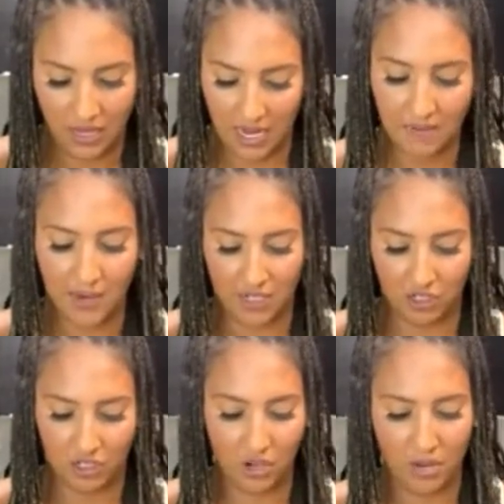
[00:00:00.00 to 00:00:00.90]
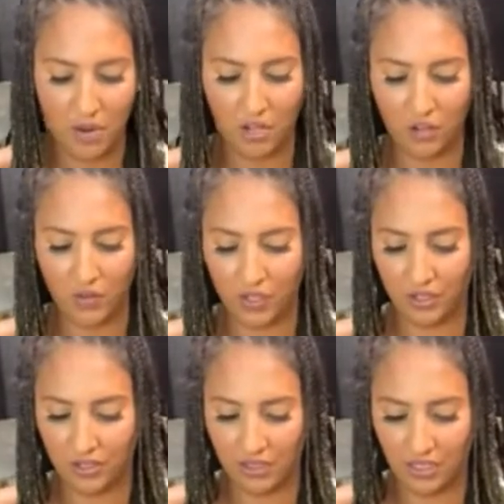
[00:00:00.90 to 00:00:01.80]
Yep, I just coat them all over
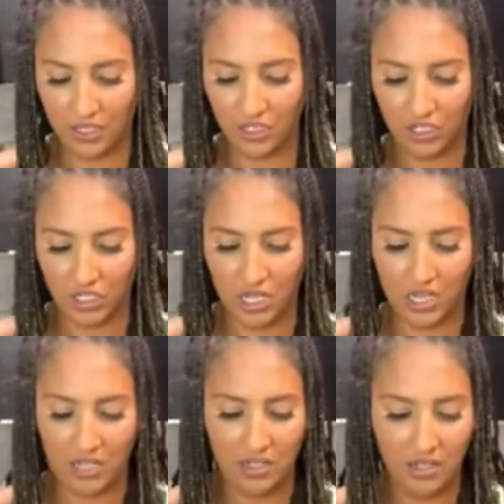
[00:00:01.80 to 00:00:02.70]
and then just shake it,